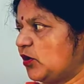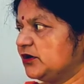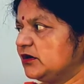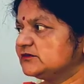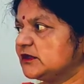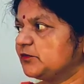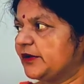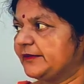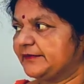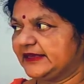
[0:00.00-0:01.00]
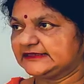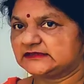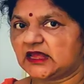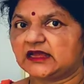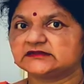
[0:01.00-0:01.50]
The moral of the poem
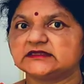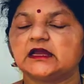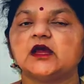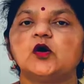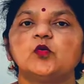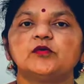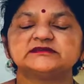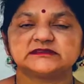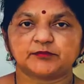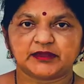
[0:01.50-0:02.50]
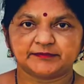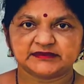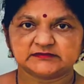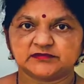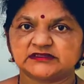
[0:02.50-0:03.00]
is that this
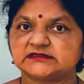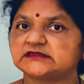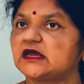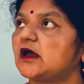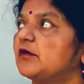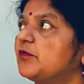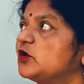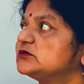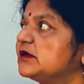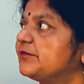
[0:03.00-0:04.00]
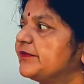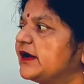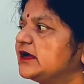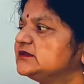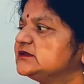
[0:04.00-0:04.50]
poem speaks about
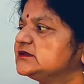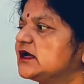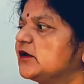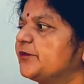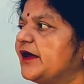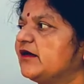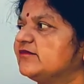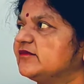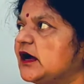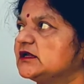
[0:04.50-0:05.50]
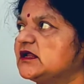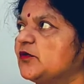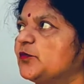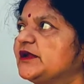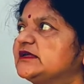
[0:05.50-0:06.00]
the child's love
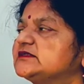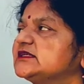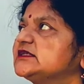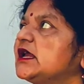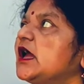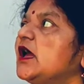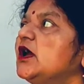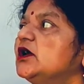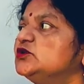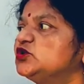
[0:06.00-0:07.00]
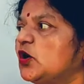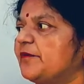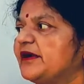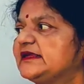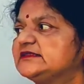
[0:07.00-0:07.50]
and curiosity
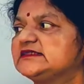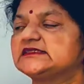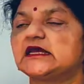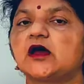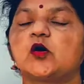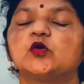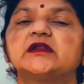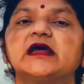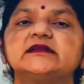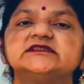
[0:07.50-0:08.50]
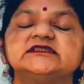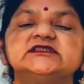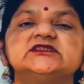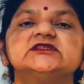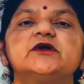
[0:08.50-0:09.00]
of his or her
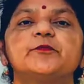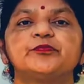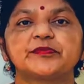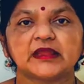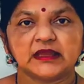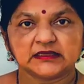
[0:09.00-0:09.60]
teacher.